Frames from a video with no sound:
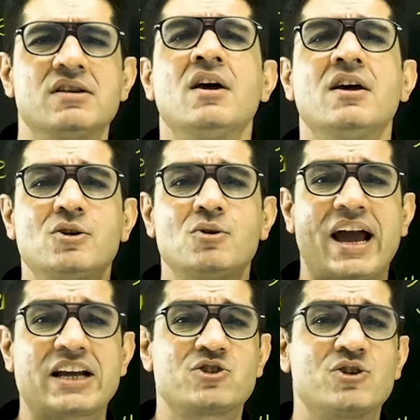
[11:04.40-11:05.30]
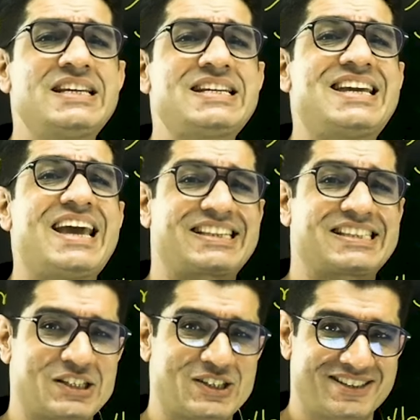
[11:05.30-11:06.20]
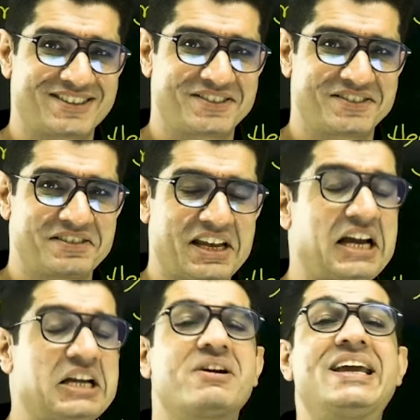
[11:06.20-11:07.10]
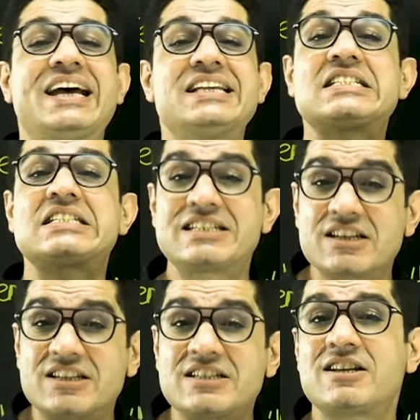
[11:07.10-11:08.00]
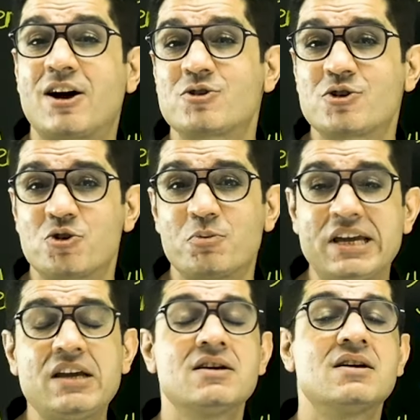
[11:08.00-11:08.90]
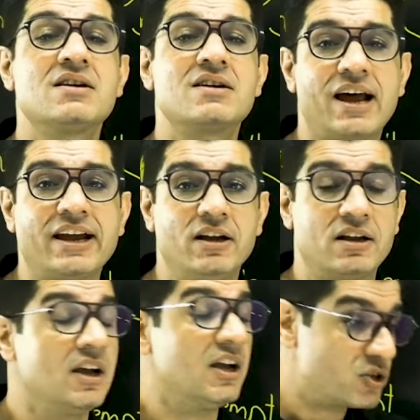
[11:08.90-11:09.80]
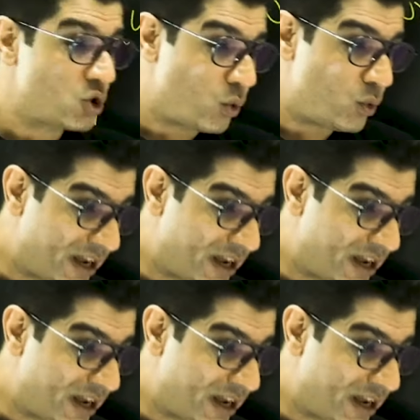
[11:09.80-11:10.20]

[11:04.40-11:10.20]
you actually guessed and your guess turned out to be right. So when